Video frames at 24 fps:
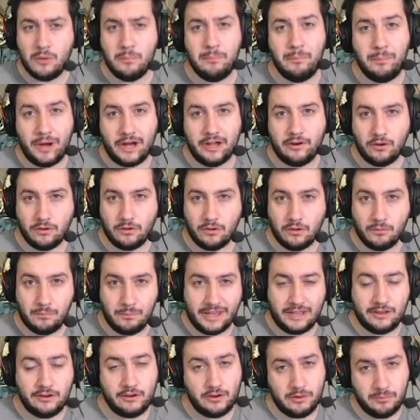but
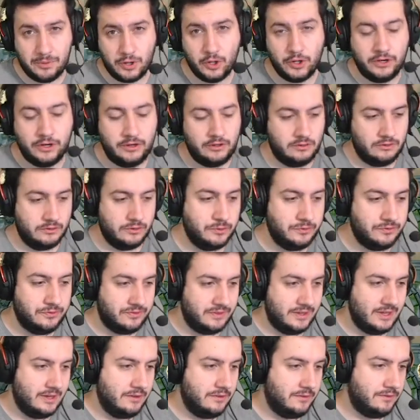make your opponent lose
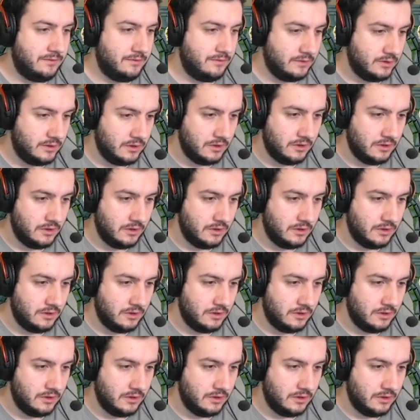theirs.